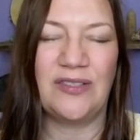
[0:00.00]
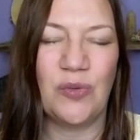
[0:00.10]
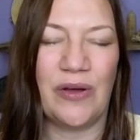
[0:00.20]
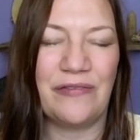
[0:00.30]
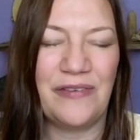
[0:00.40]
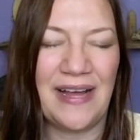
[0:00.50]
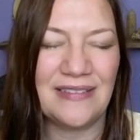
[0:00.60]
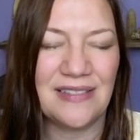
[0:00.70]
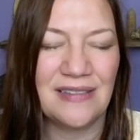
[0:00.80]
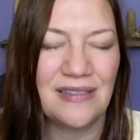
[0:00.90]
to affect
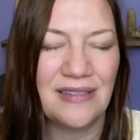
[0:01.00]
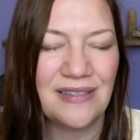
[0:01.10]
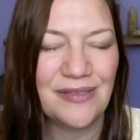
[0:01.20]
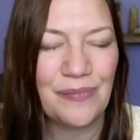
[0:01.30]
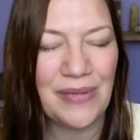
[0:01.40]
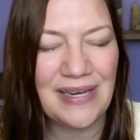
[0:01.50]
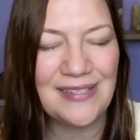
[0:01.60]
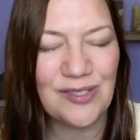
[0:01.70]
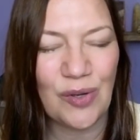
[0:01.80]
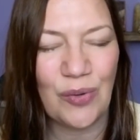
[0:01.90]
many
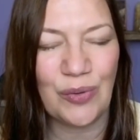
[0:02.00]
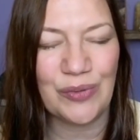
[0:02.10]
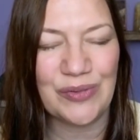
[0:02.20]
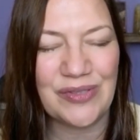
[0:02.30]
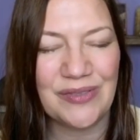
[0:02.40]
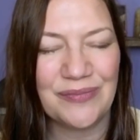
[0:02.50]
souls.